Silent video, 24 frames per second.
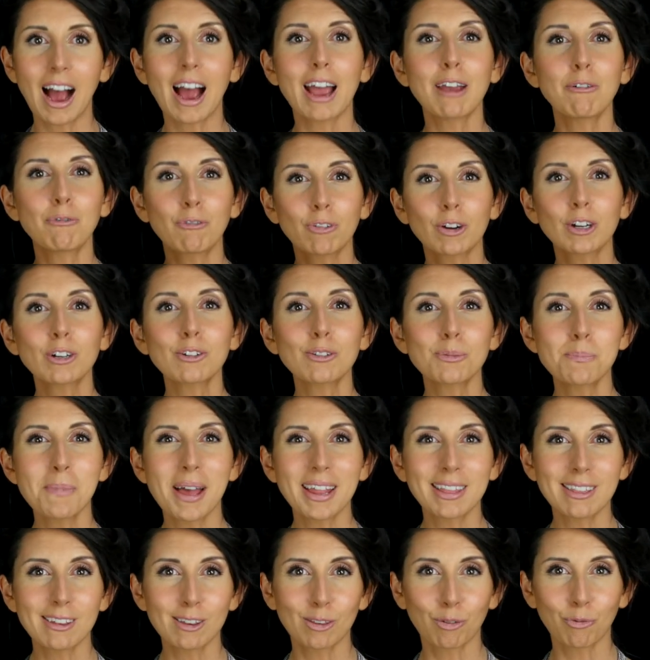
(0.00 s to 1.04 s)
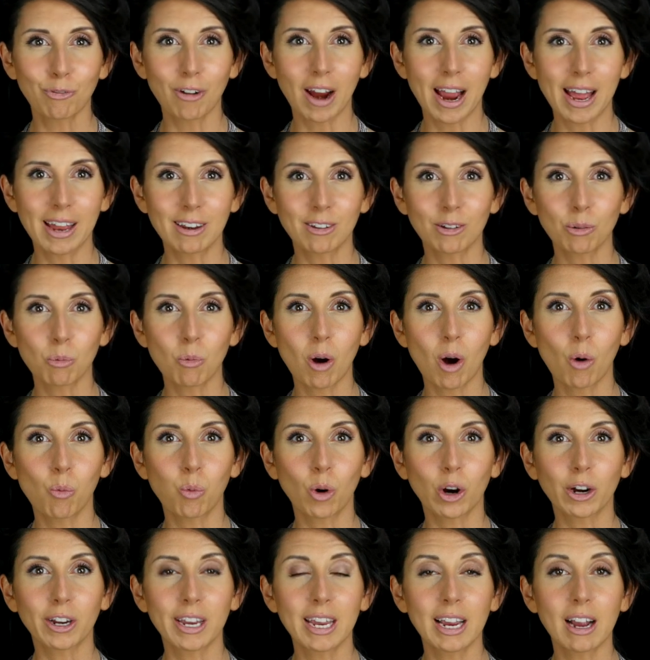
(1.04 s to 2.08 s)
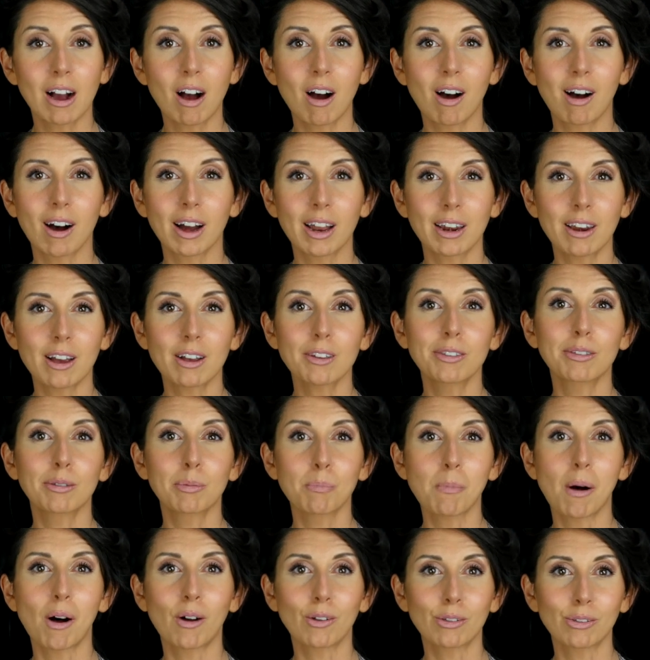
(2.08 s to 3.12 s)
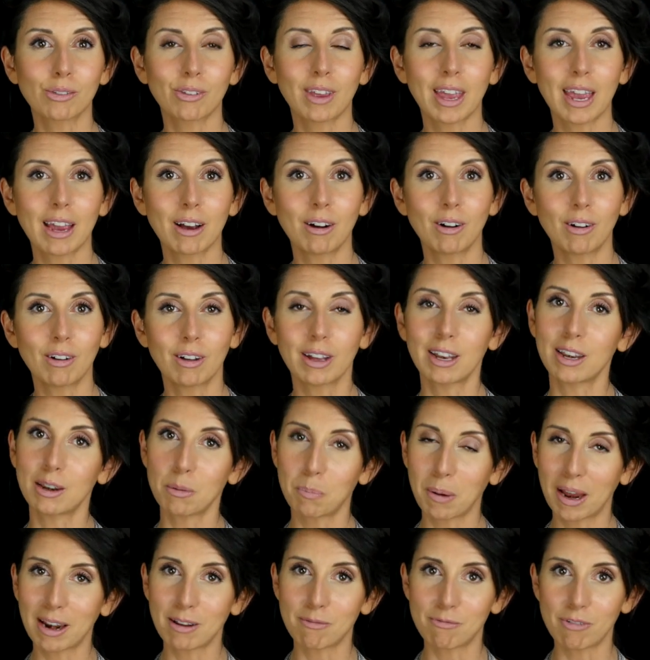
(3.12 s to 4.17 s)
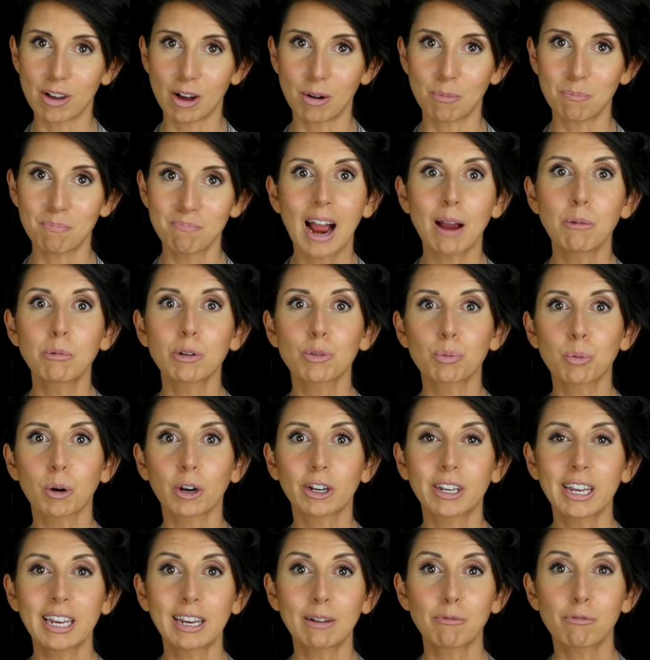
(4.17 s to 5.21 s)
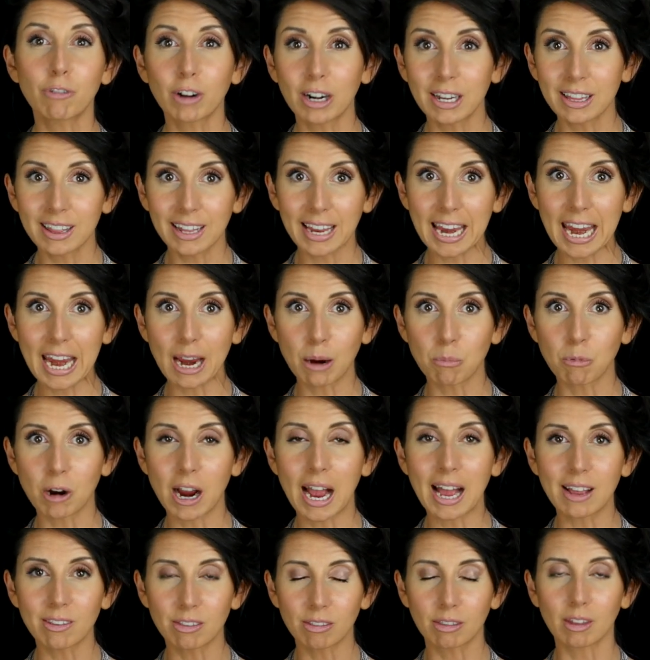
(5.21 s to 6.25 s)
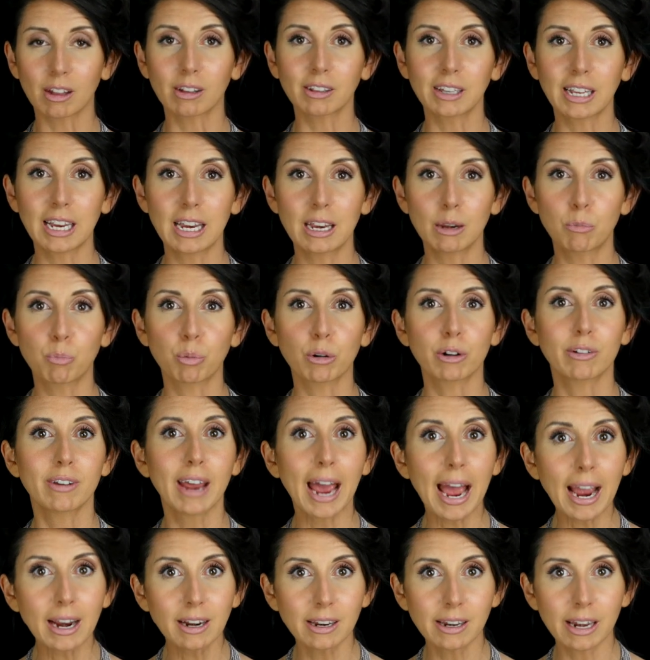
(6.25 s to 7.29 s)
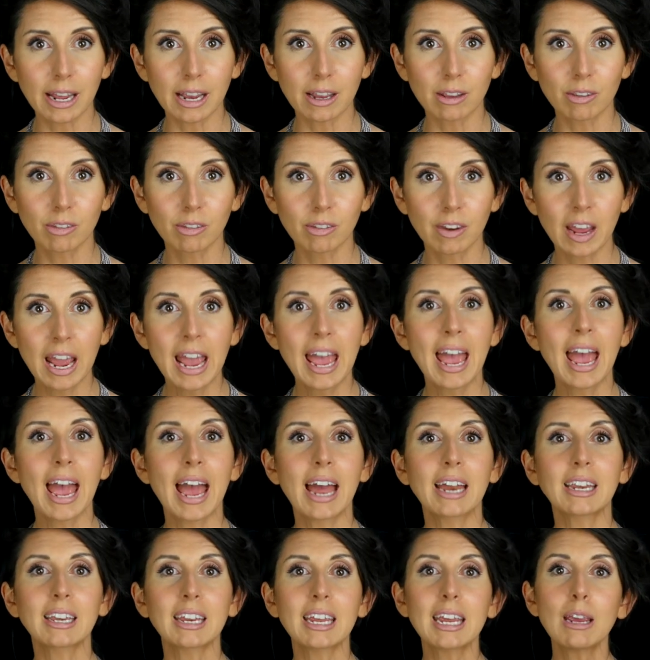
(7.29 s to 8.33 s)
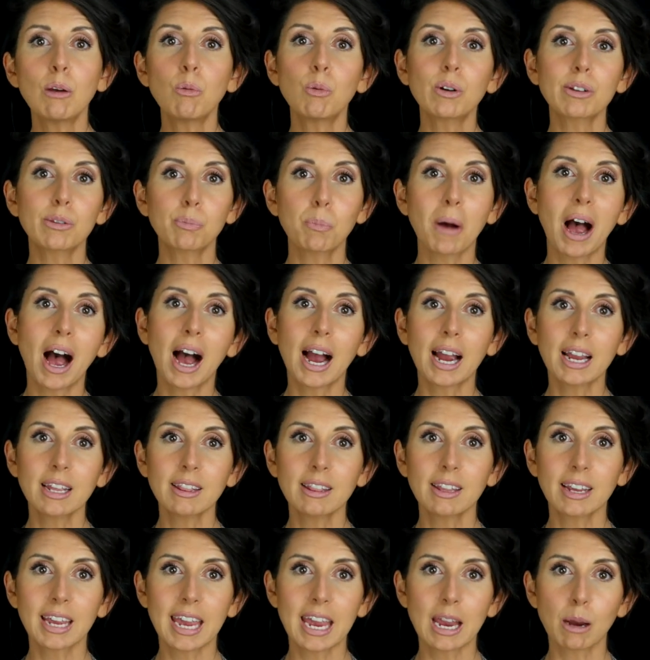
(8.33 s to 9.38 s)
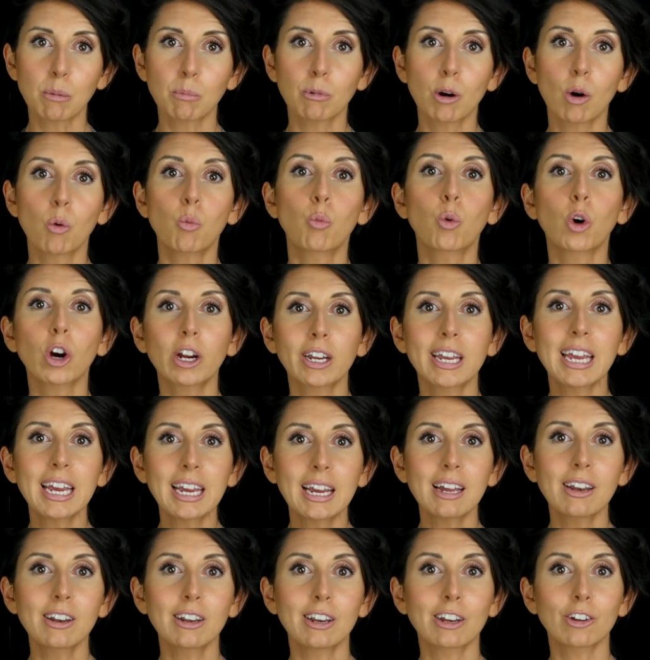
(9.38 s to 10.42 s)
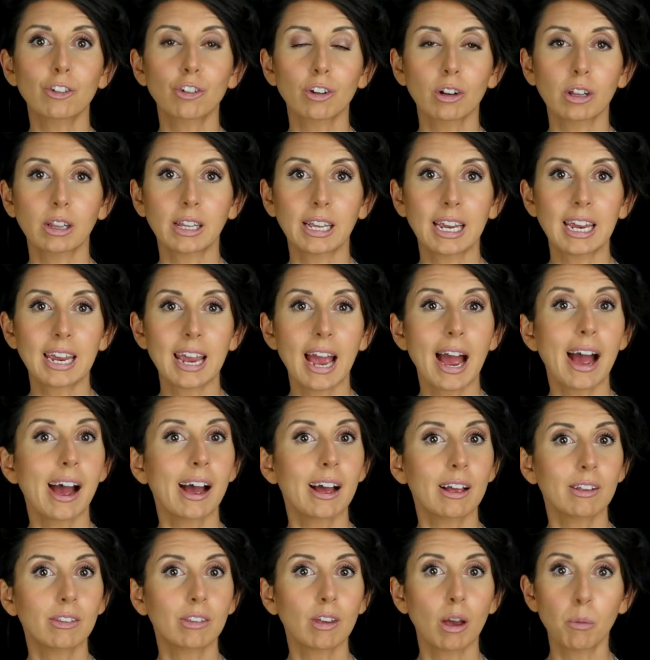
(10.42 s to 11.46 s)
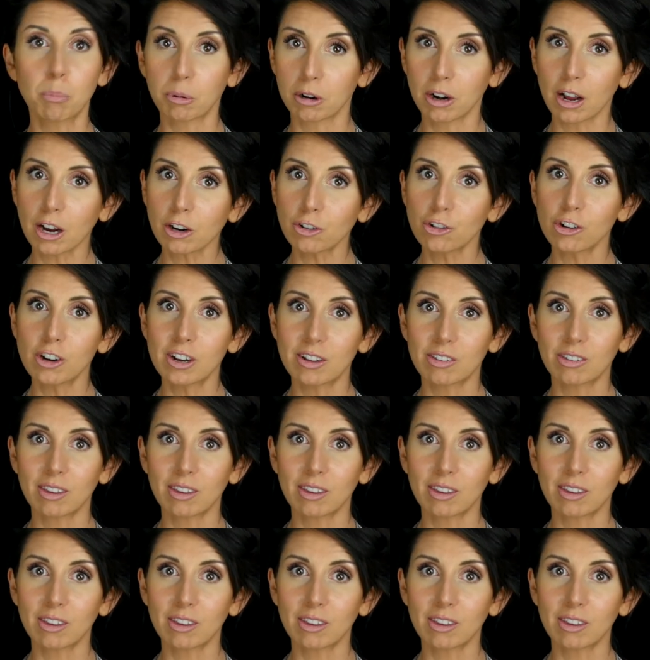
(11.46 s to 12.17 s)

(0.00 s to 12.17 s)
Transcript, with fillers: I first met this friend while working on a small-scale independent film. I was working in front of the camera as the lead protagonist, and he was behind the camera working initially as a production